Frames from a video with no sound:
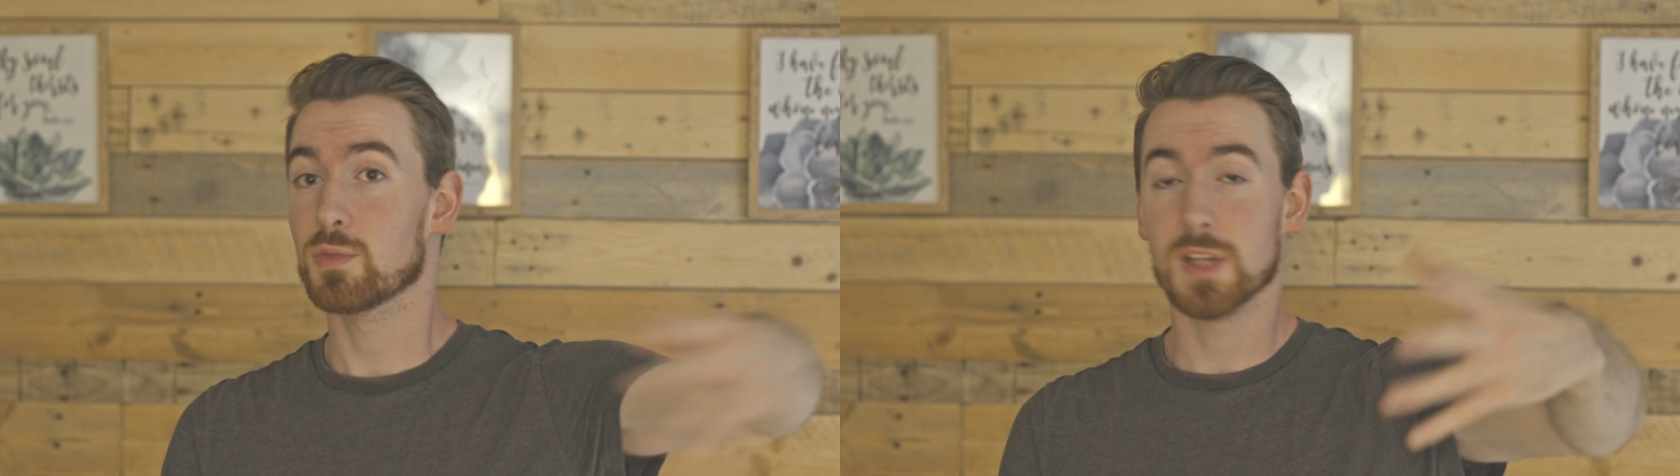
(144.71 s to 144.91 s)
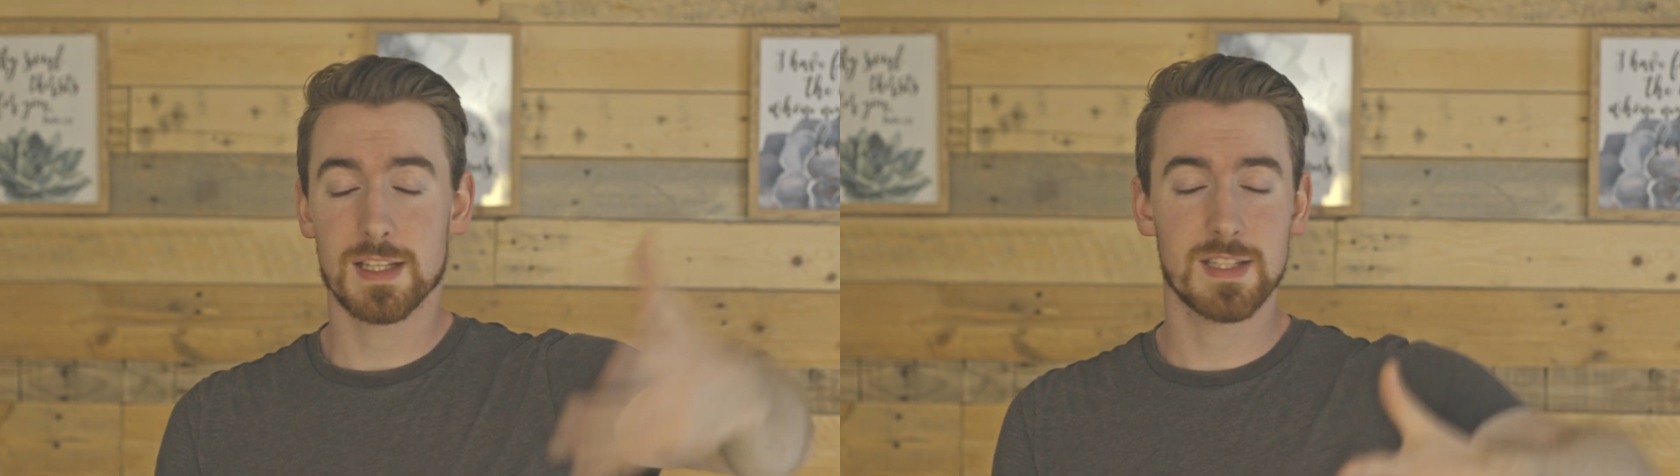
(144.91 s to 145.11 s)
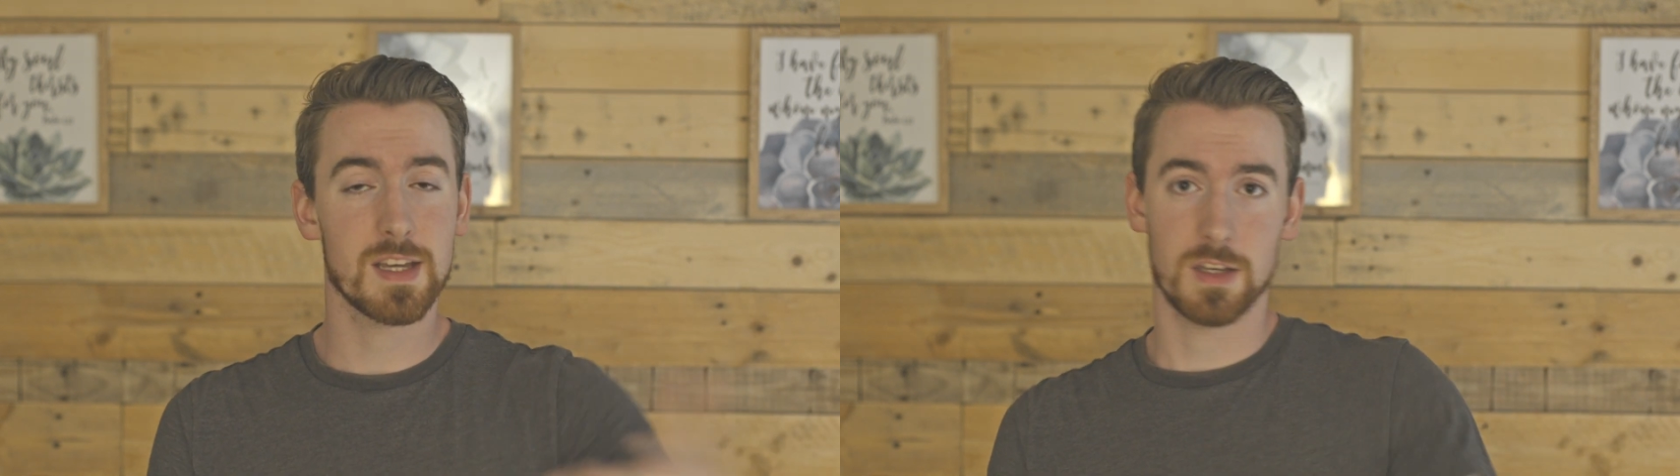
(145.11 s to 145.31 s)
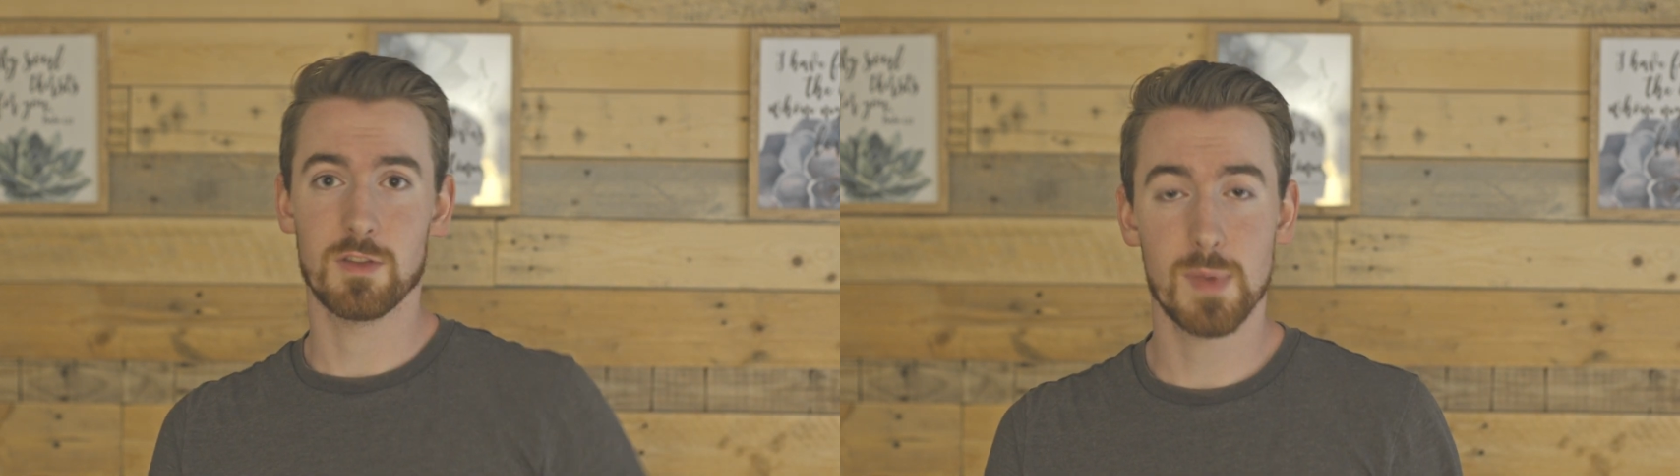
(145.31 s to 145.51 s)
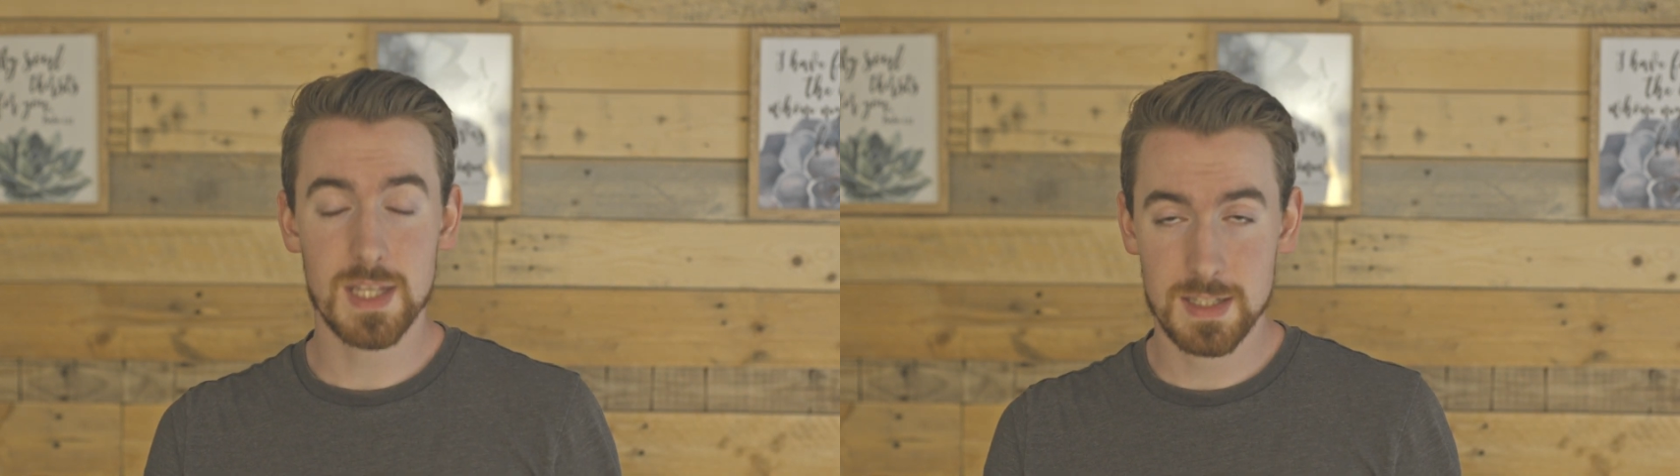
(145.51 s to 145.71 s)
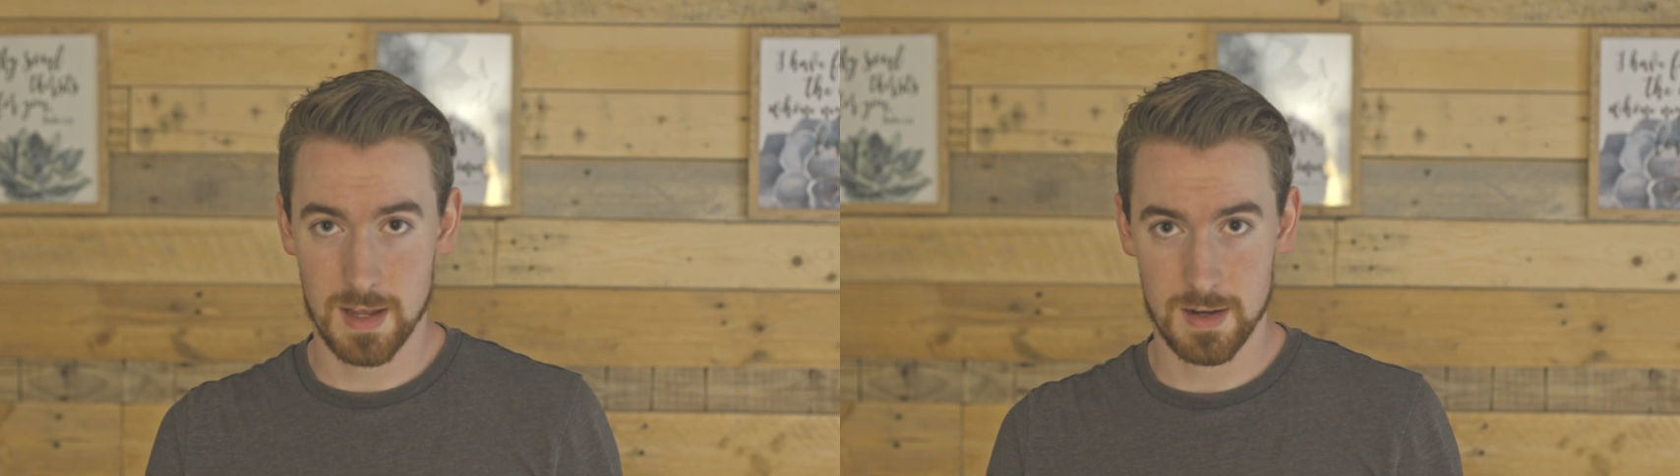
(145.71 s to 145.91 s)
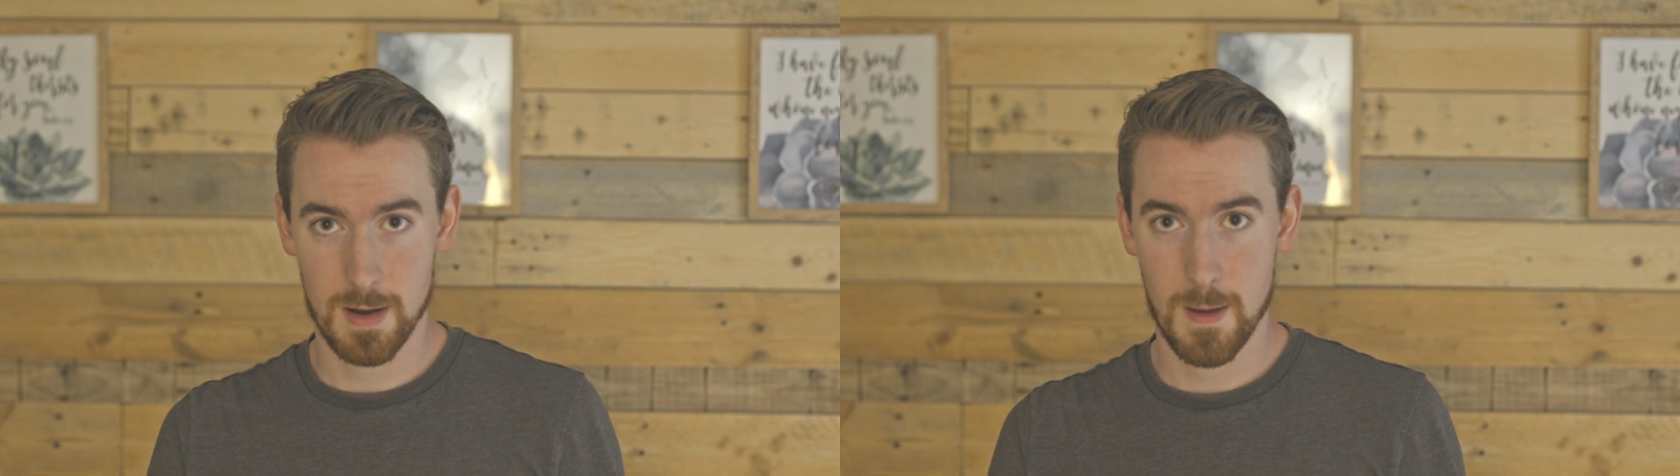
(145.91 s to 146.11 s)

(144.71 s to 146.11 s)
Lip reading: well, that's it, you've missed it.